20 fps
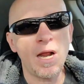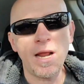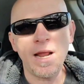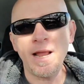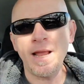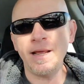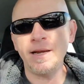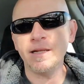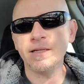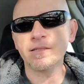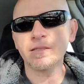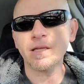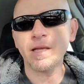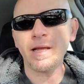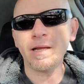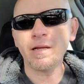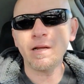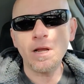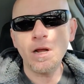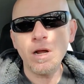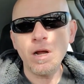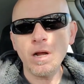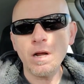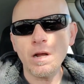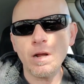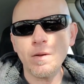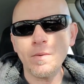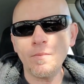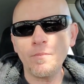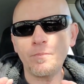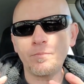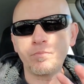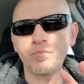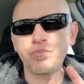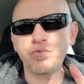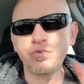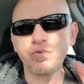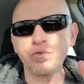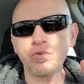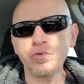And it's like,
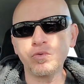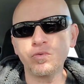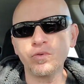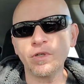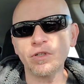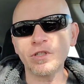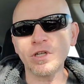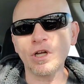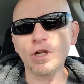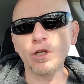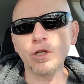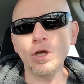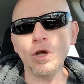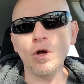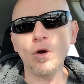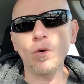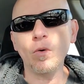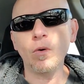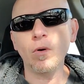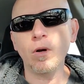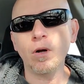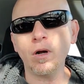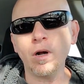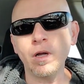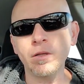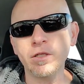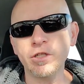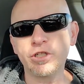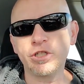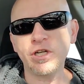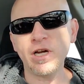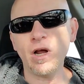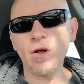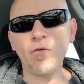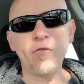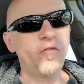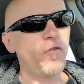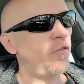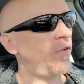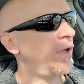there's a glow on the shelf,
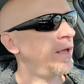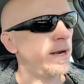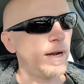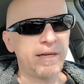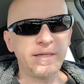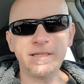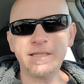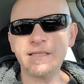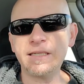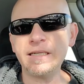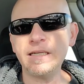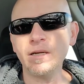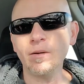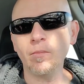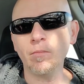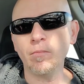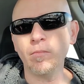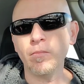and I see them,